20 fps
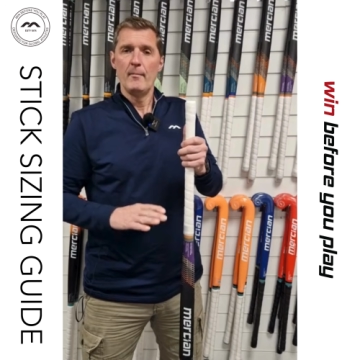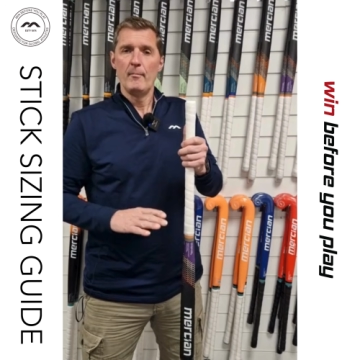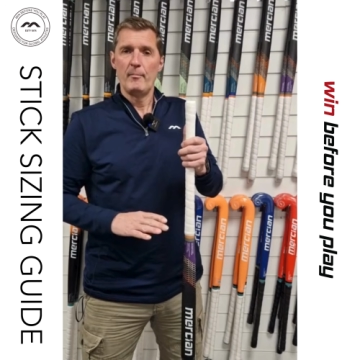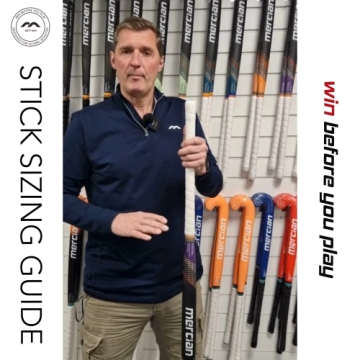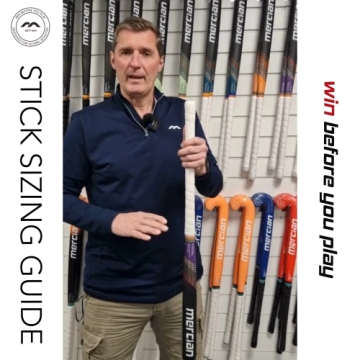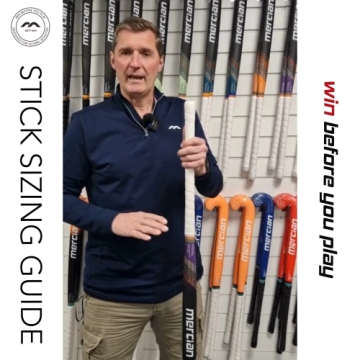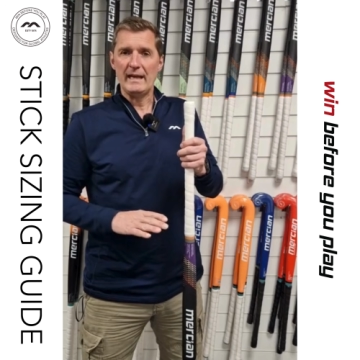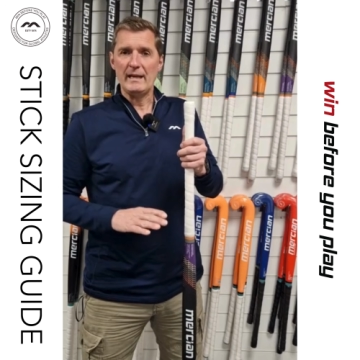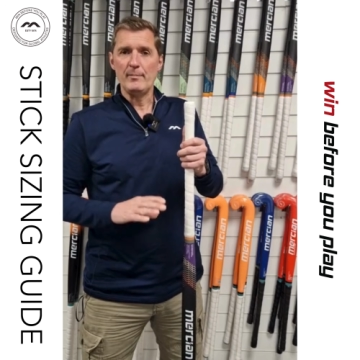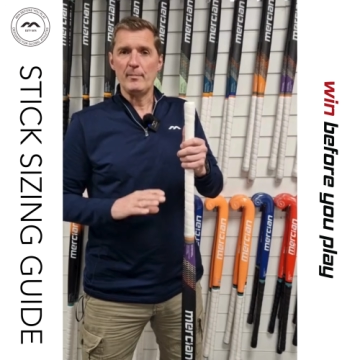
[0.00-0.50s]

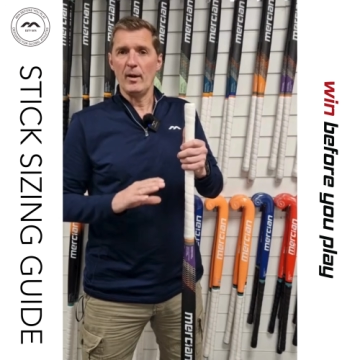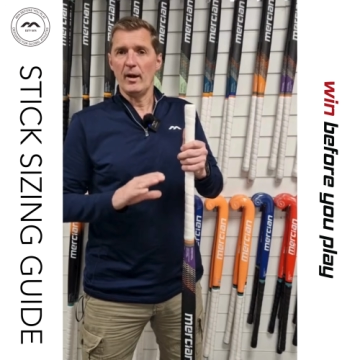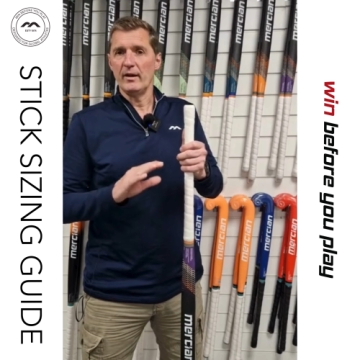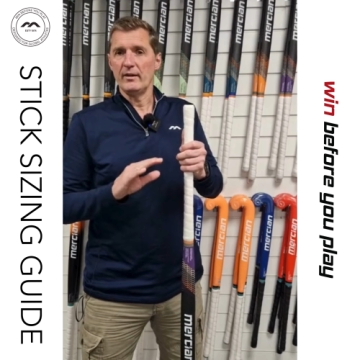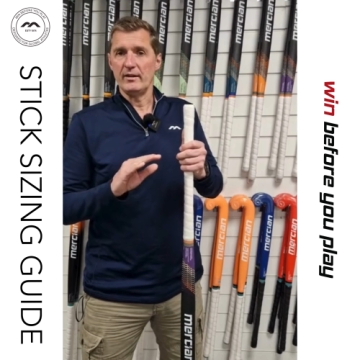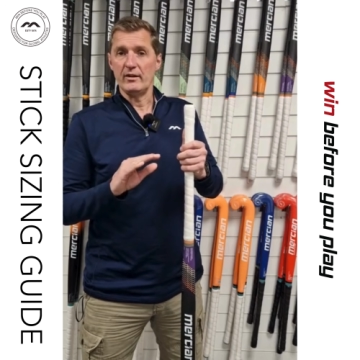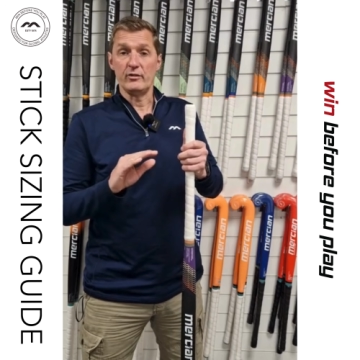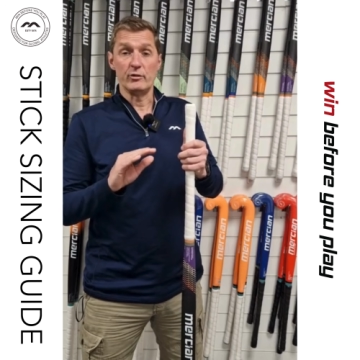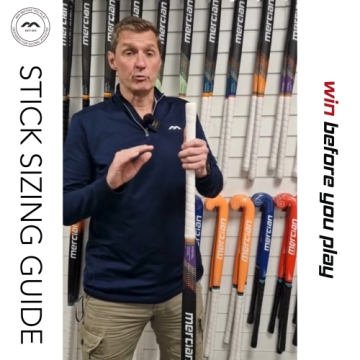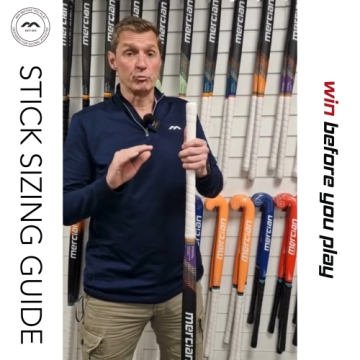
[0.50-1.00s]
Belly
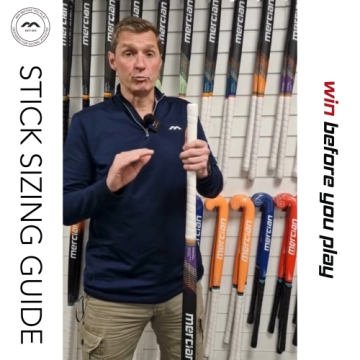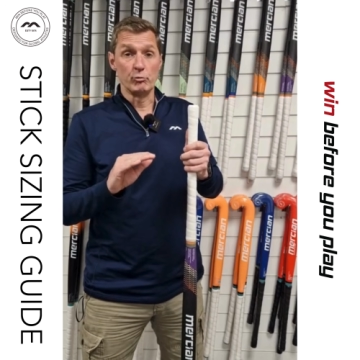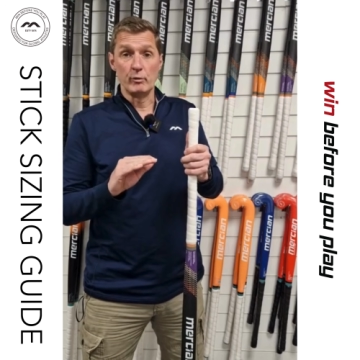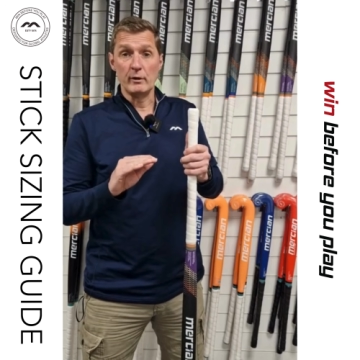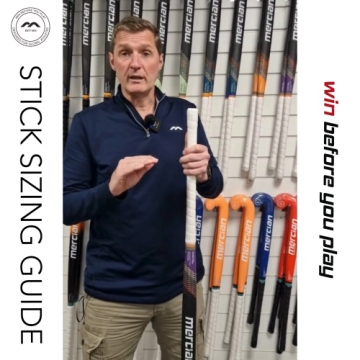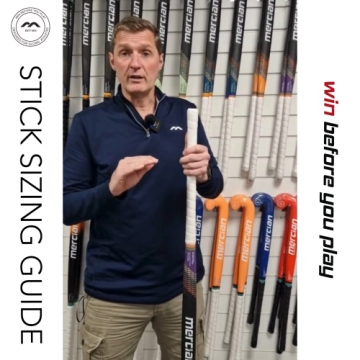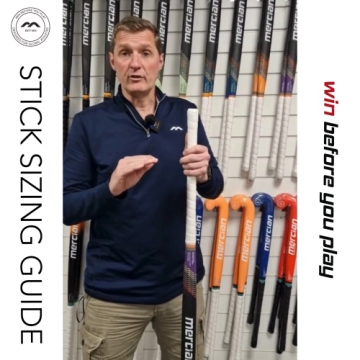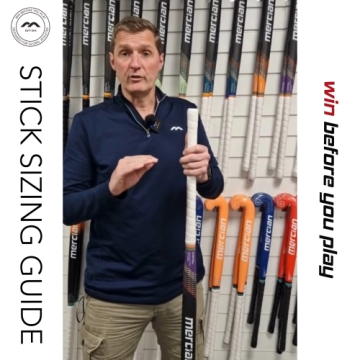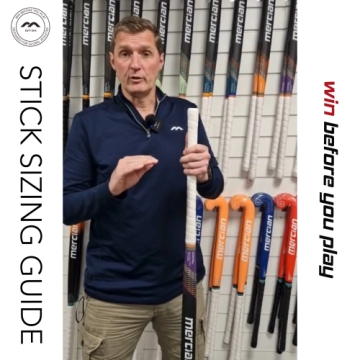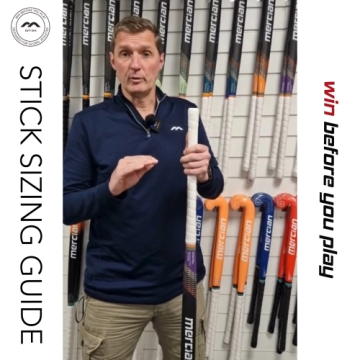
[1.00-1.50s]
button is a
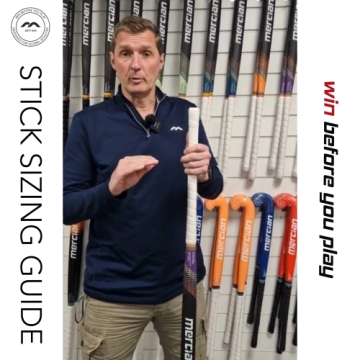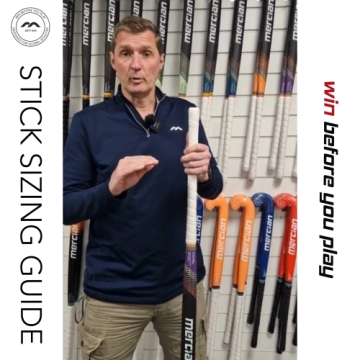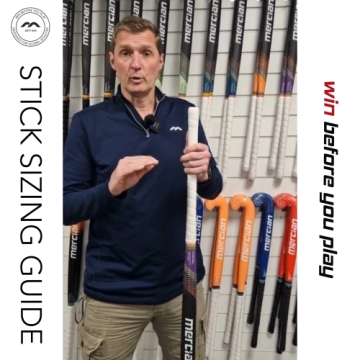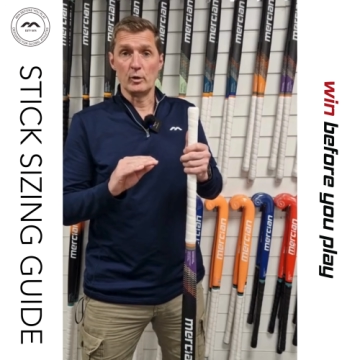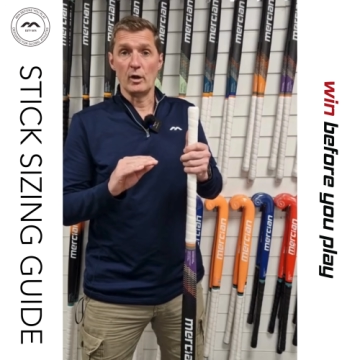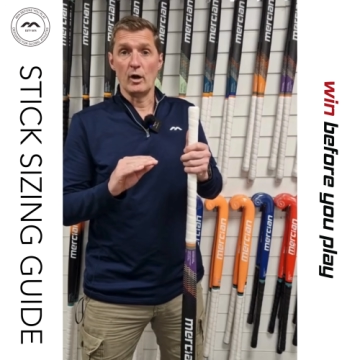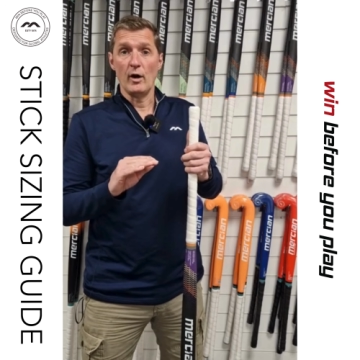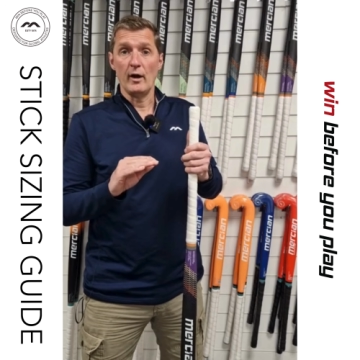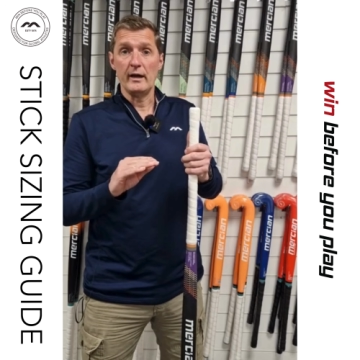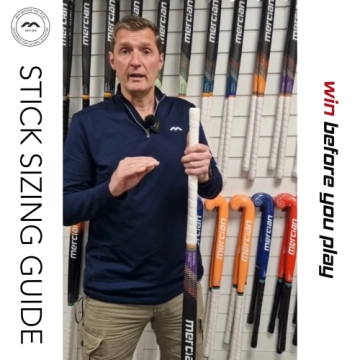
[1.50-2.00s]
reasonable
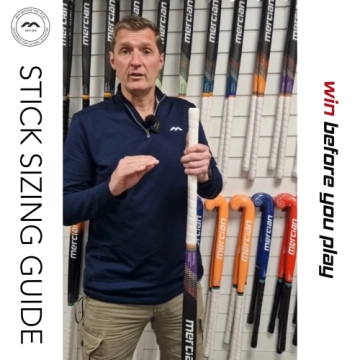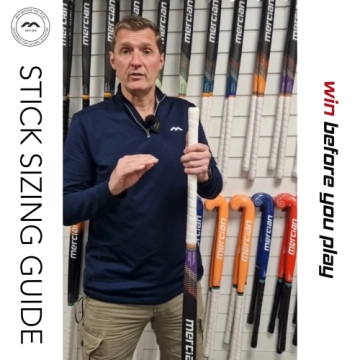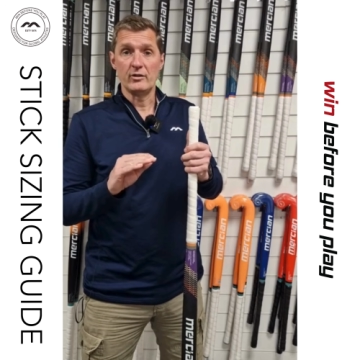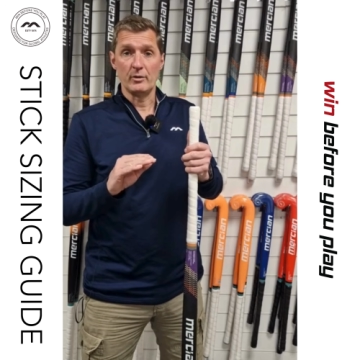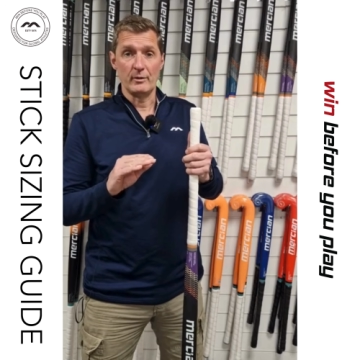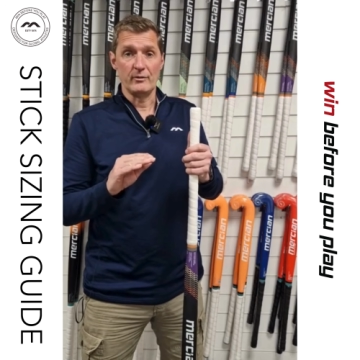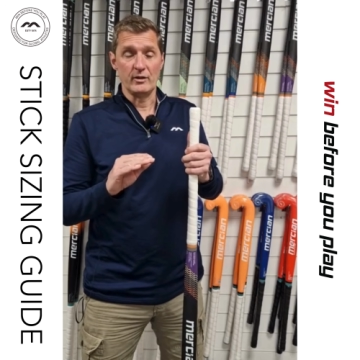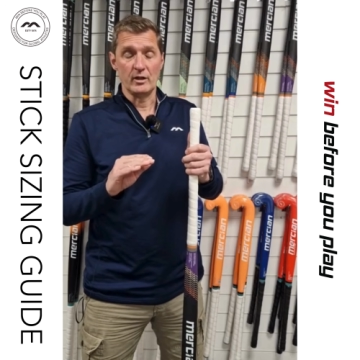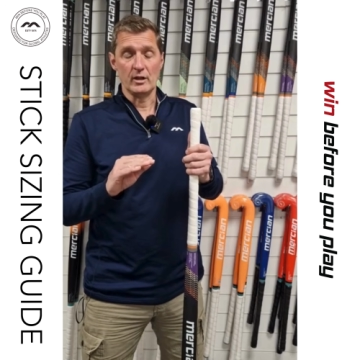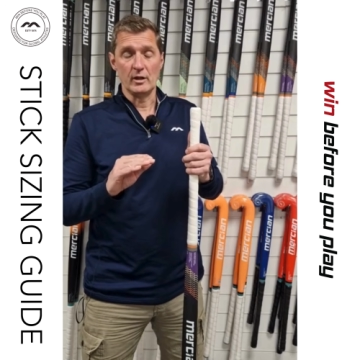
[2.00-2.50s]
guide, so
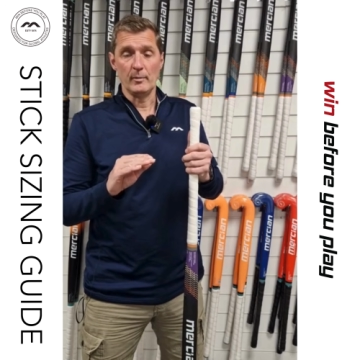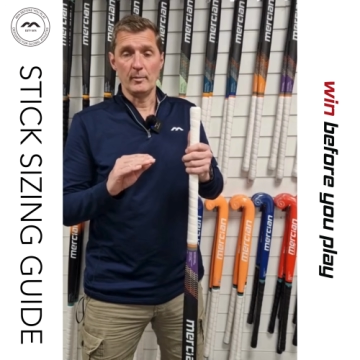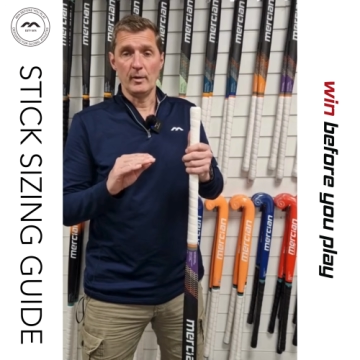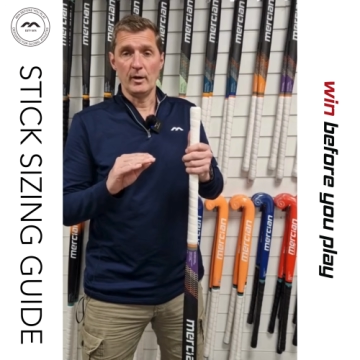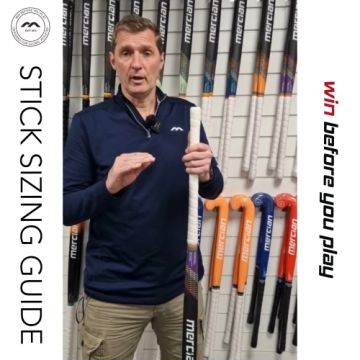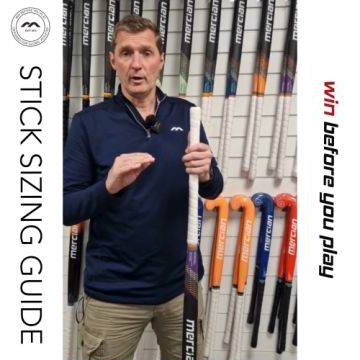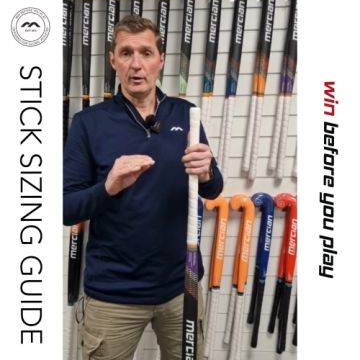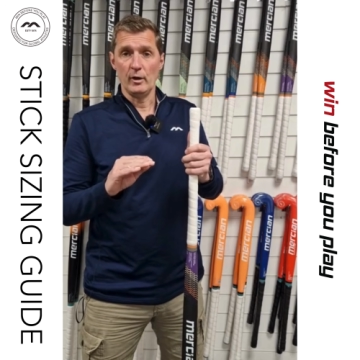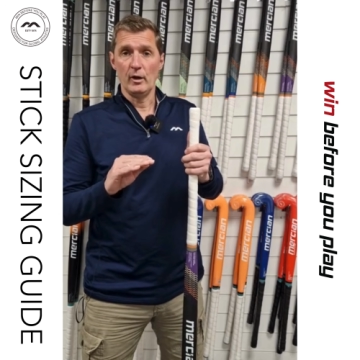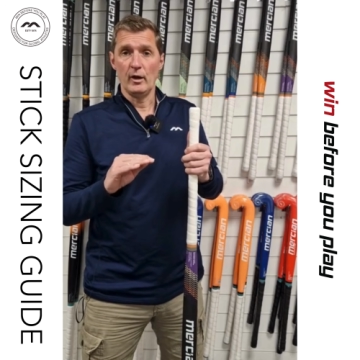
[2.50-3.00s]
if you're going to
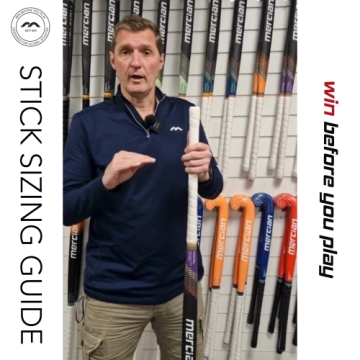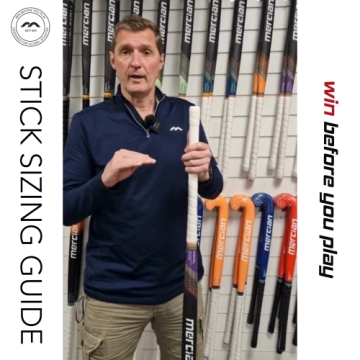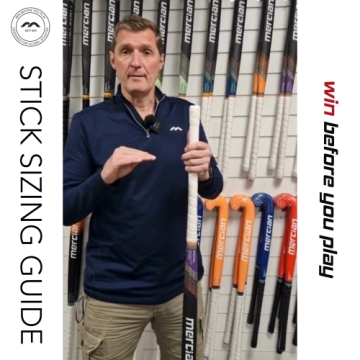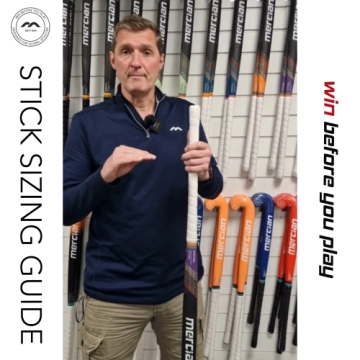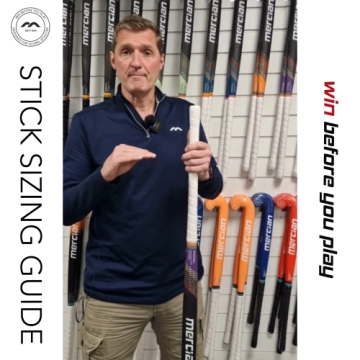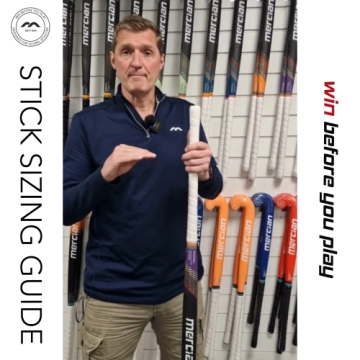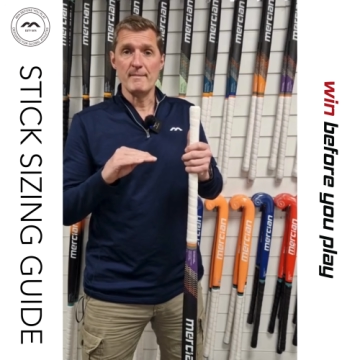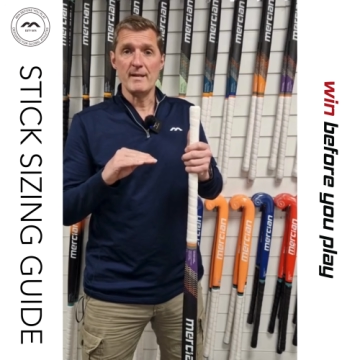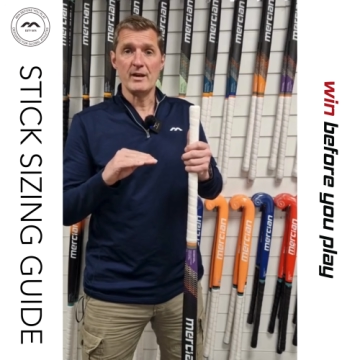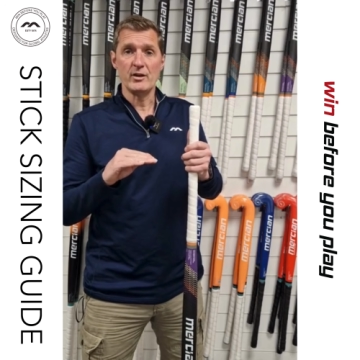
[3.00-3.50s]
buy
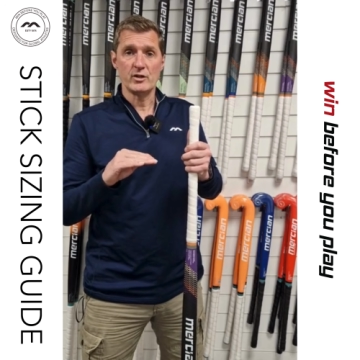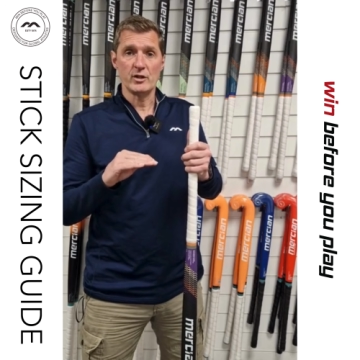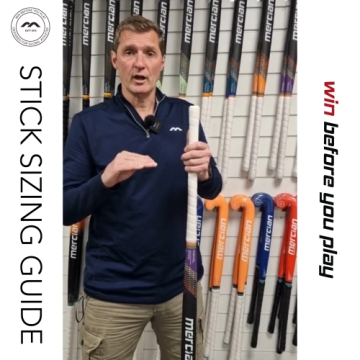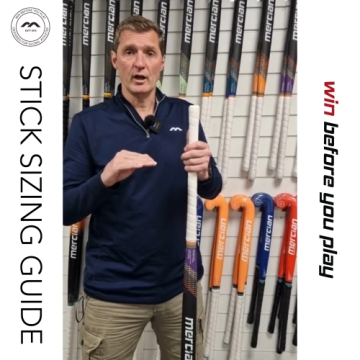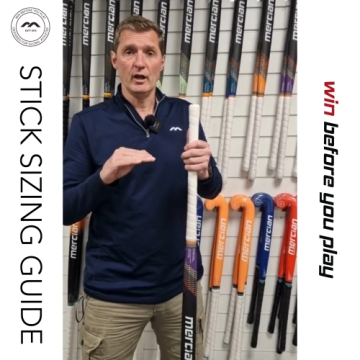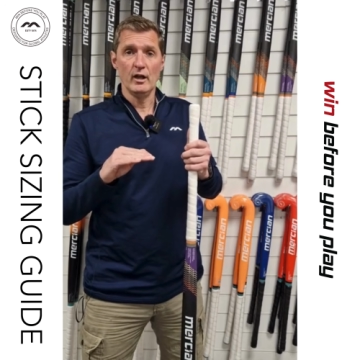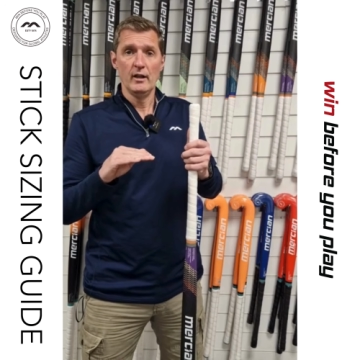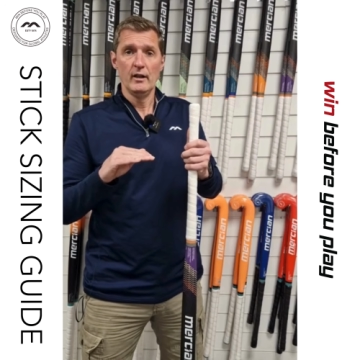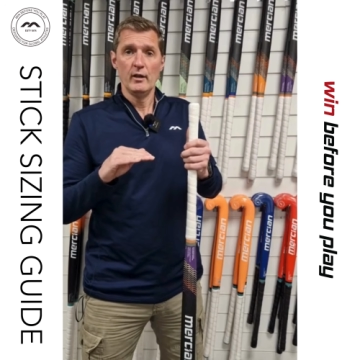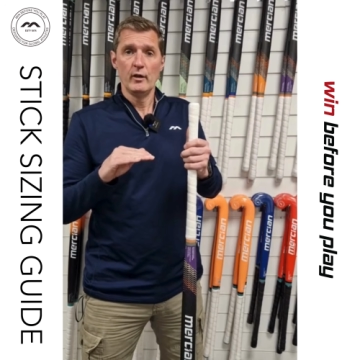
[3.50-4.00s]
online, measure